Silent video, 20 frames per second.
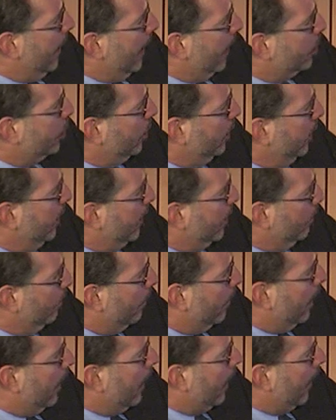actually
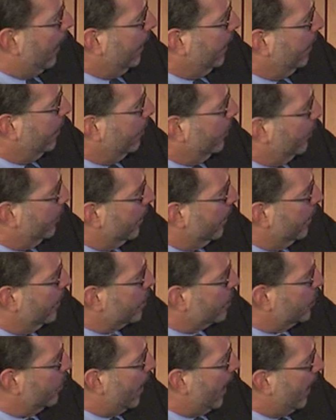combined
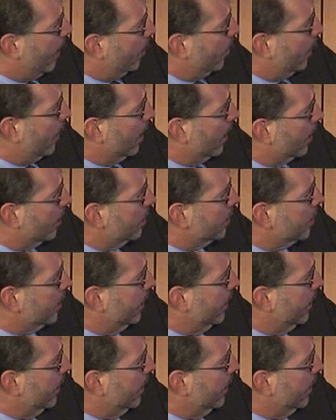various biomarkers.